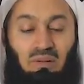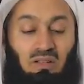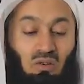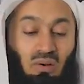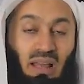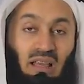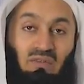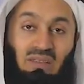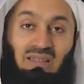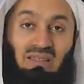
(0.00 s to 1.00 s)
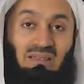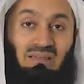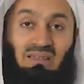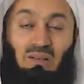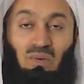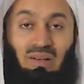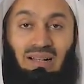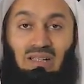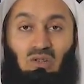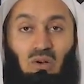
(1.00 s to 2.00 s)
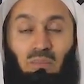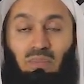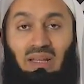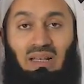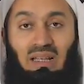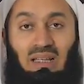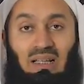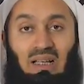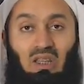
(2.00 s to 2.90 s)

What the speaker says: But your life is somewhere else completely.